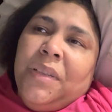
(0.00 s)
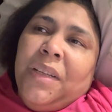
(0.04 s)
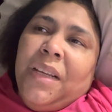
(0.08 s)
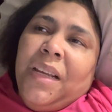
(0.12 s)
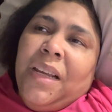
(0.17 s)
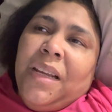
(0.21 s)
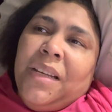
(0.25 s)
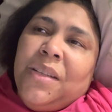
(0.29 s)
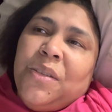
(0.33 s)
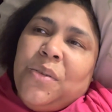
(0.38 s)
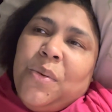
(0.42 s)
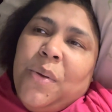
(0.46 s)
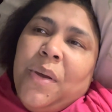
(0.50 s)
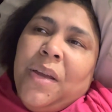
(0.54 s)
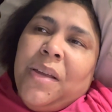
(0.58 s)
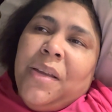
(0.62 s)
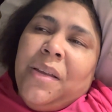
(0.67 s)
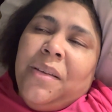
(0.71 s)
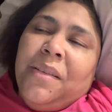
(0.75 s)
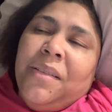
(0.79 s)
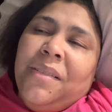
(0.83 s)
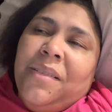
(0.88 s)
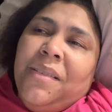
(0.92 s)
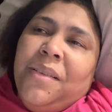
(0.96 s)
And so I
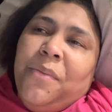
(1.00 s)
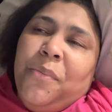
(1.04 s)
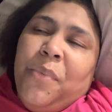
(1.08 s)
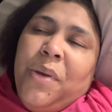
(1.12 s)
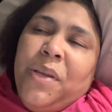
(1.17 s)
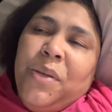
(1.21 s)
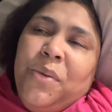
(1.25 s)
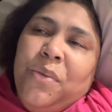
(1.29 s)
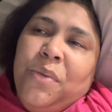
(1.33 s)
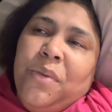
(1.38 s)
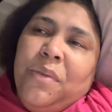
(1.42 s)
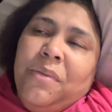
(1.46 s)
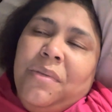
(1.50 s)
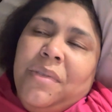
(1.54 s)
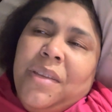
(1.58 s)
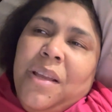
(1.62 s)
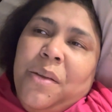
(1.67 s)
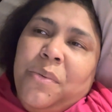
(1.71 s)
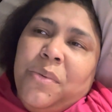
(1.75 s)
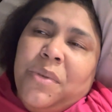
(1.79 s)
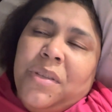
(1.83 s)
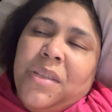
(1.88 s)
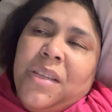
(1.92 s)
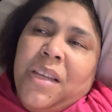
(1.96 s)
went
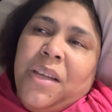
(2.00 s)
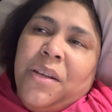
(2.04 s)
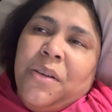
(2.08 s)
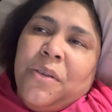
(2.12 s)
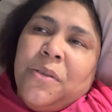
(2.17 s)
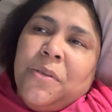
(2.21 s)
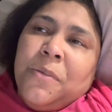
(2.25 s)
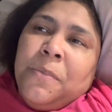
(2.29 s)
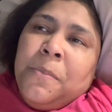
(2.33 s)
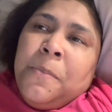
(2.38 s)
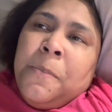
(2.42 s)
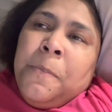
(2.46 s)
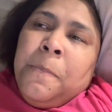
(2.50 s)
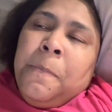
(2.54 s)
downstairs,